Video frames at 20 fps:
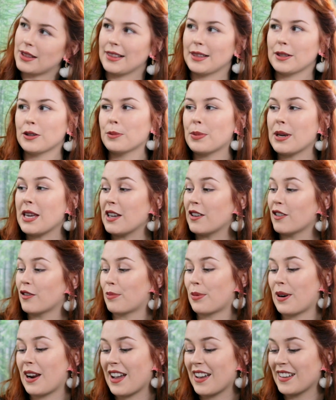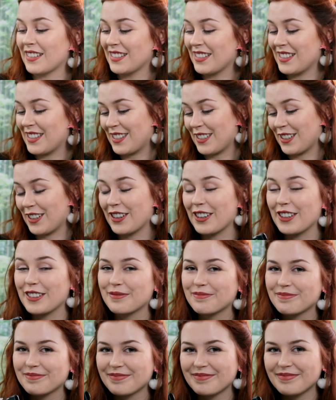little peak of brown. So
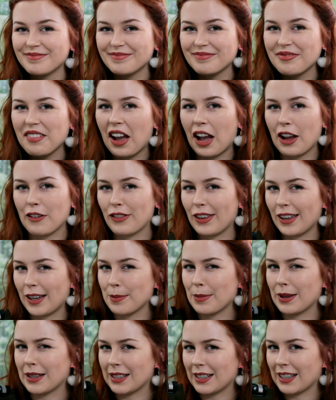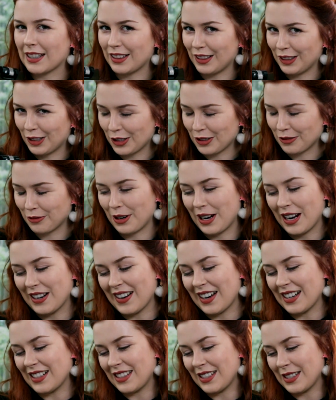I feel like I'm gonna get a lot of wear
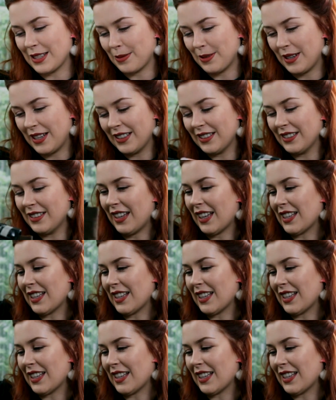out of this one.